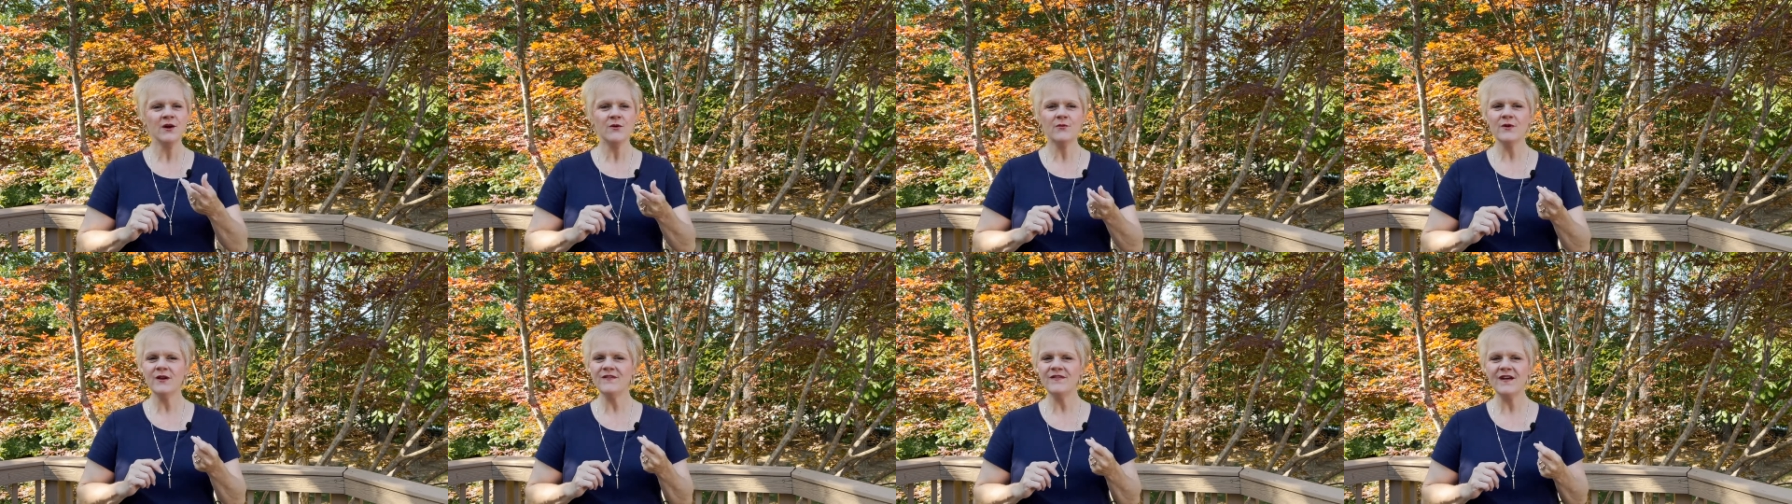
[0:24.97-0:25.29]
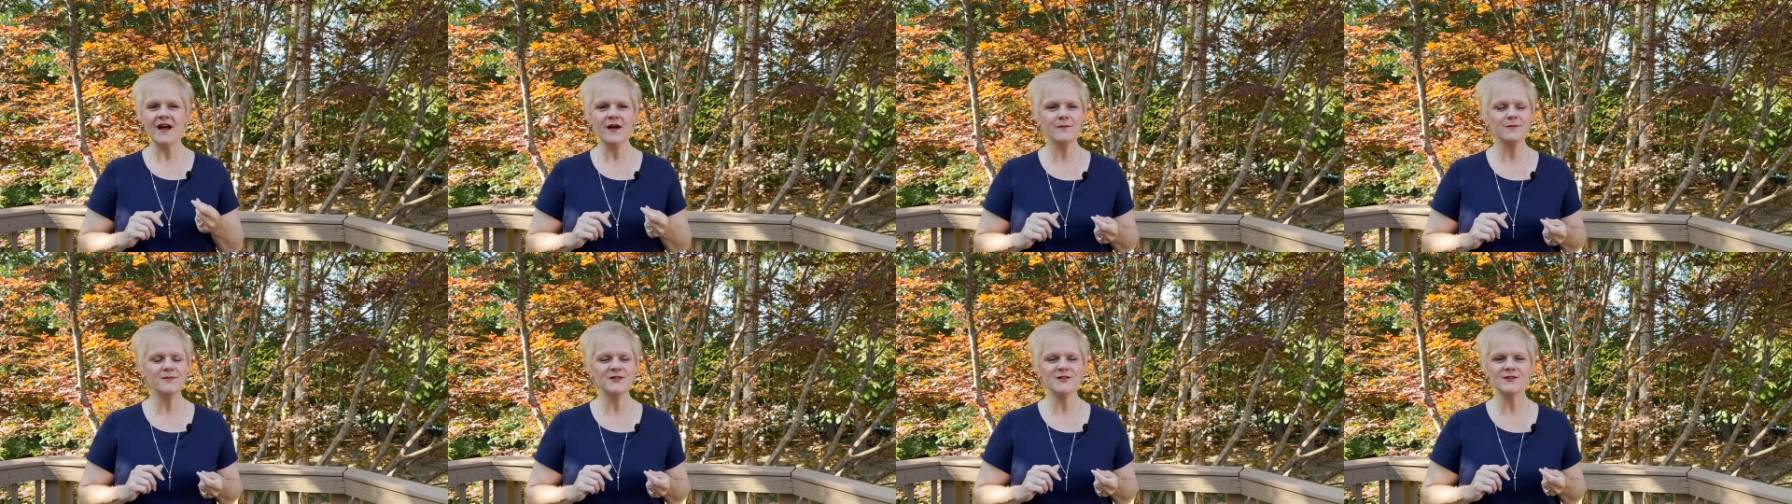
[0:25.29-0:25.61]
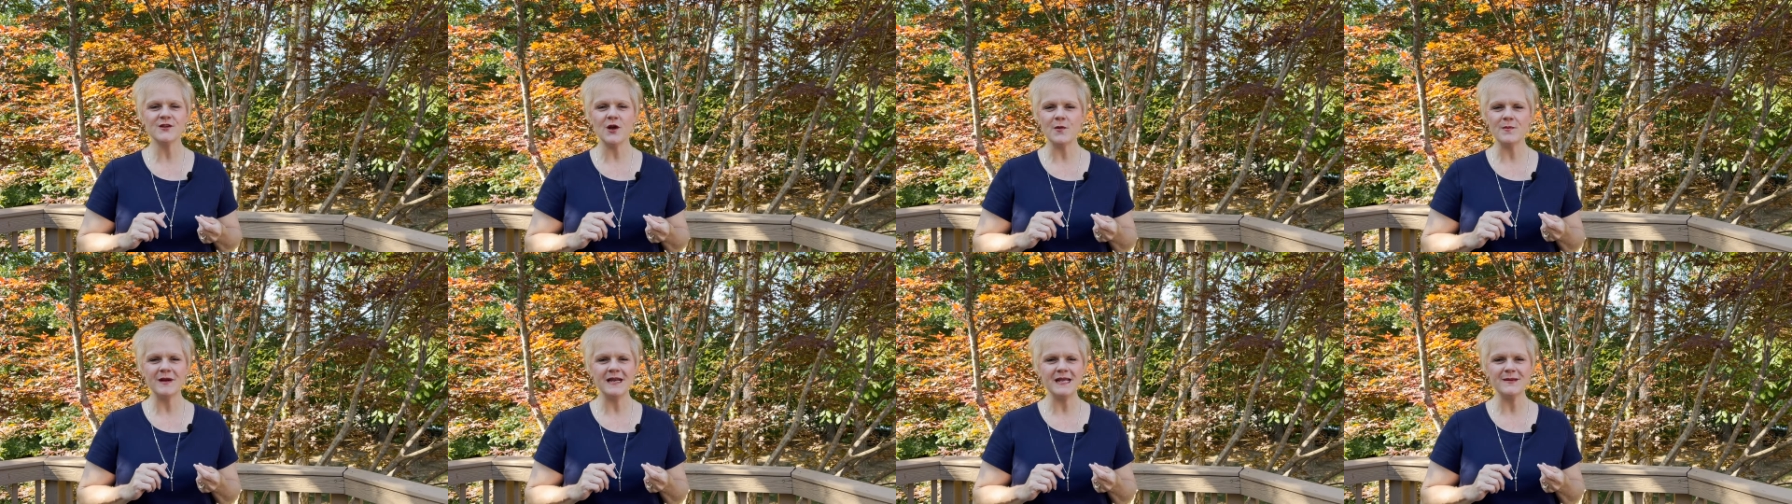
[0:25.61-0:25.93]
We've helped
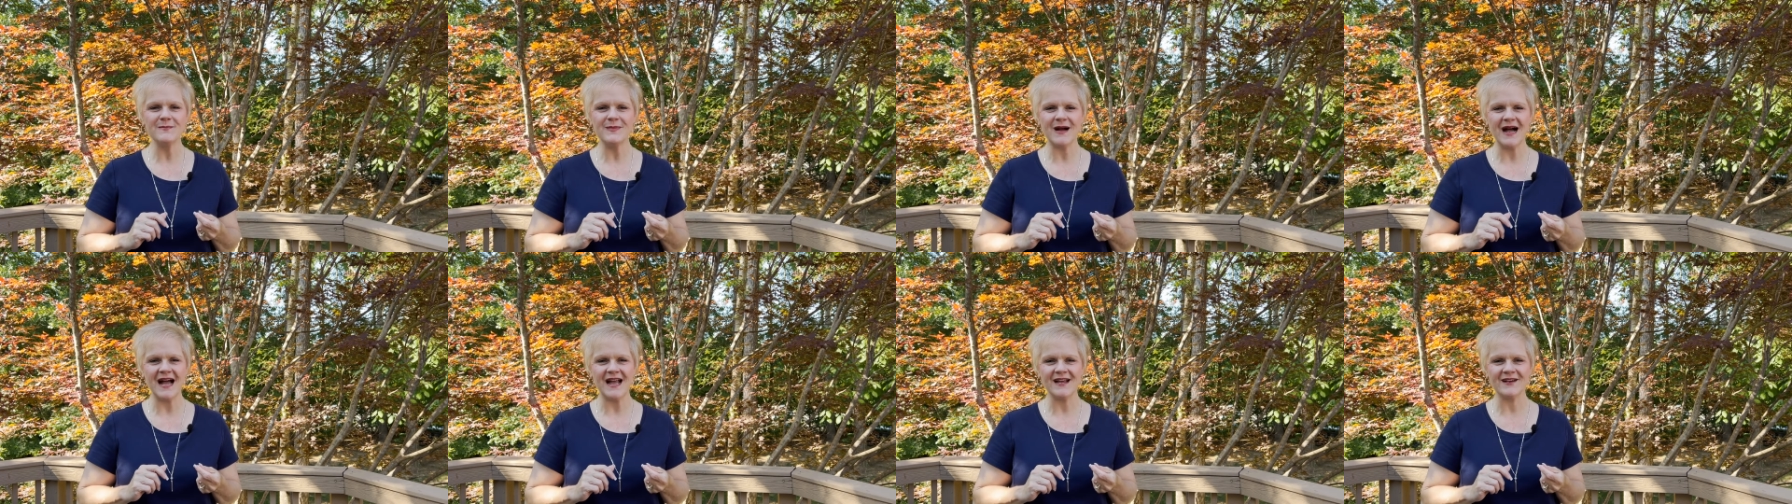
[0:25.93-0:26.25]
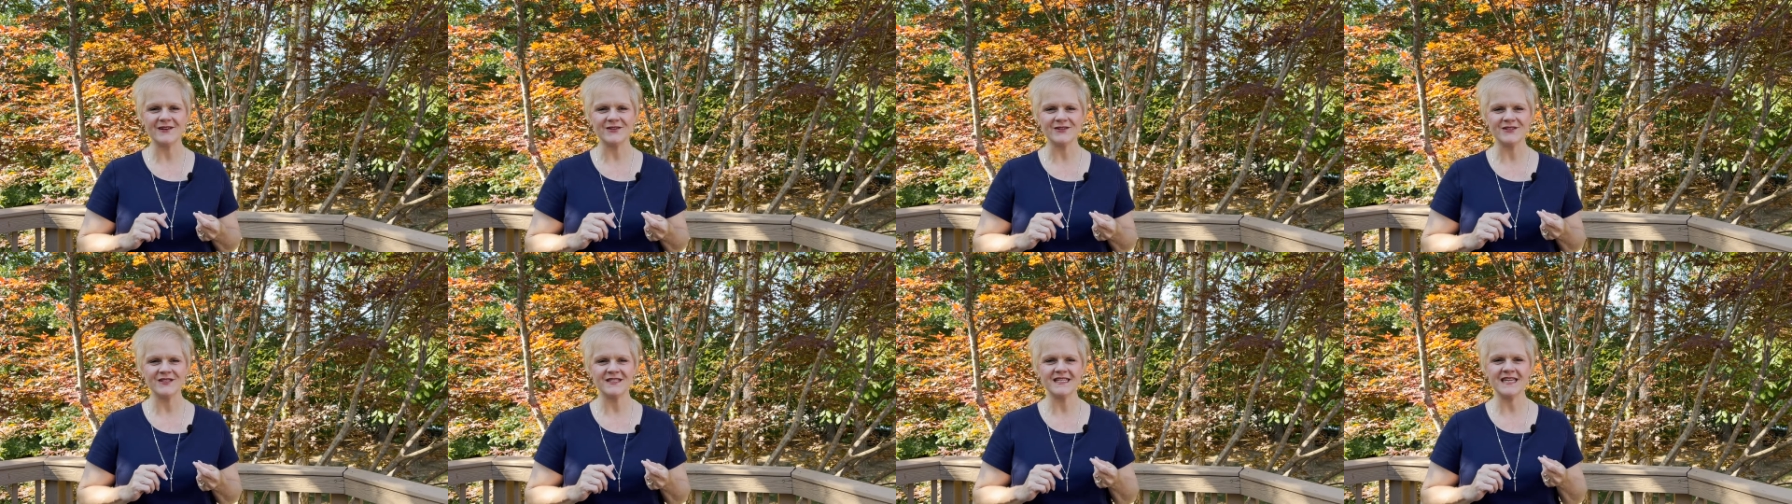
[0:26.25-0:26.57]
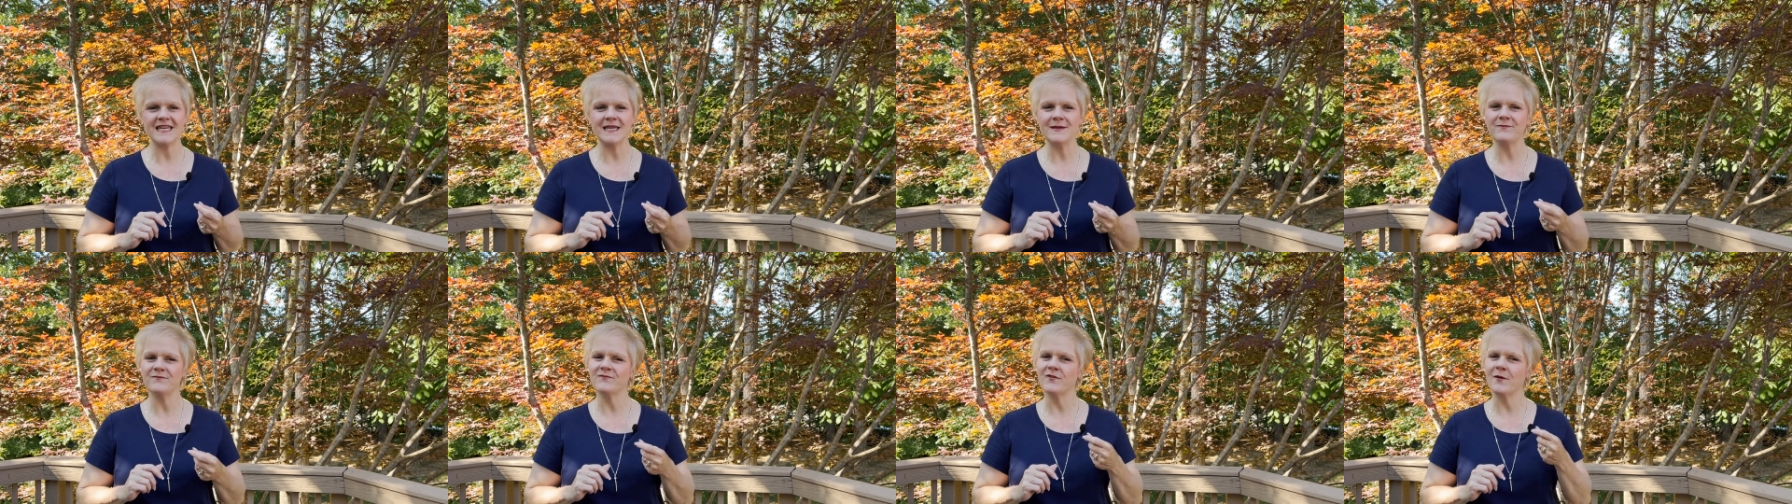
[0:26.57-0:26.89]
so many buyers keep